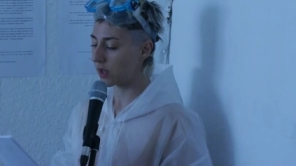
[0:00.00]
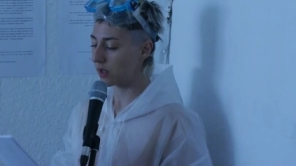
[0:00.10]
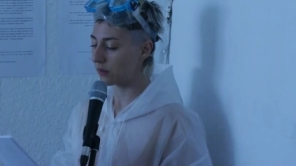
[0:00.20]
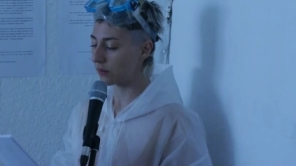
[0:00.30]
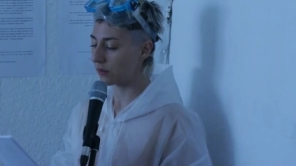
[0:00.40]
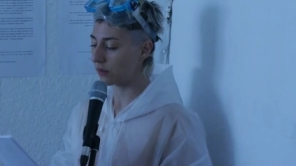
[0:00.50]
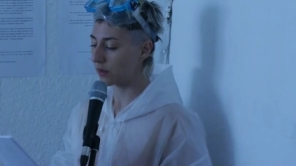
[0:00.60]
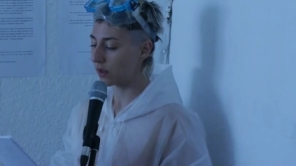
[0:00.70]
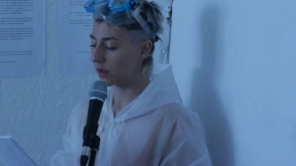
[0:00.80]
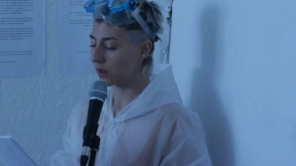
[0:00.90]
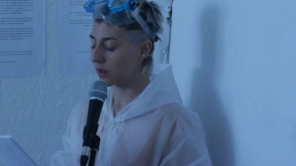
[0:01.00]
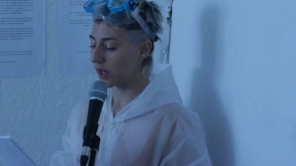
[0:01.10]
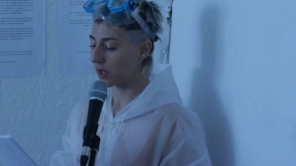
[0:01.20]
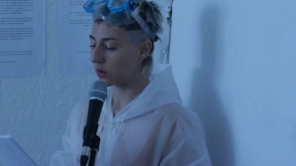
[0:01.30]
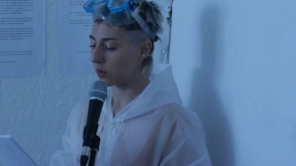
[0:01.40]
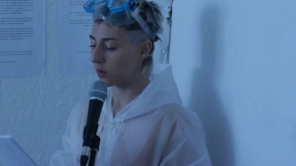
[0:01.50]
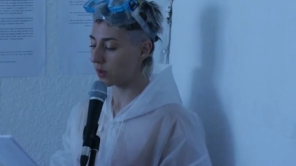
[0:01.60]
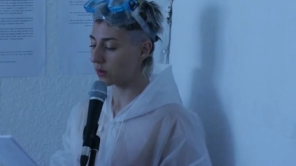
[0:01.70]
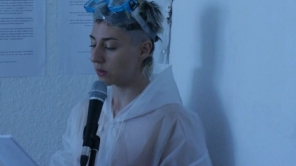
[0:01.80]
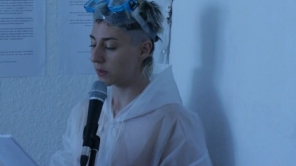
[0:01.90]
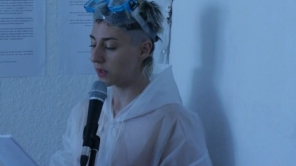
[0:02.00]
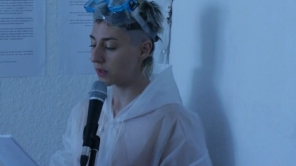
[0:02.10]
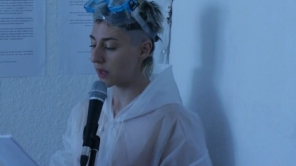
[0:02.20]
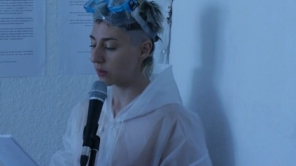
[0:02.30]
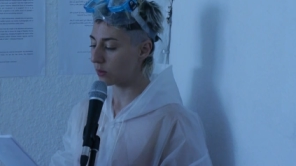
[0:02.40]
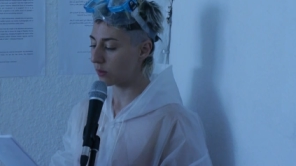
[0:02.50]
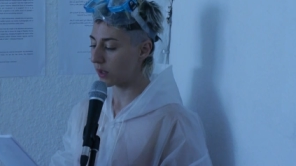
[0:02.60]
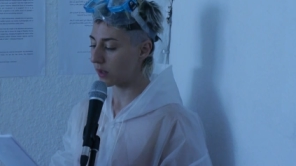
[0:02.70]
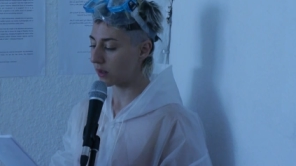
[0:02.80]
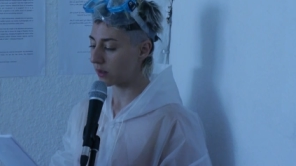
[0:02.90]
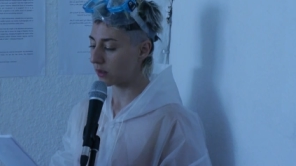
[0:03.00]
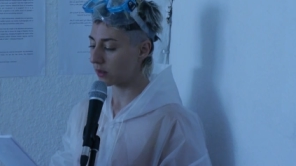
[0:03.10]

If I don't want to be sent away,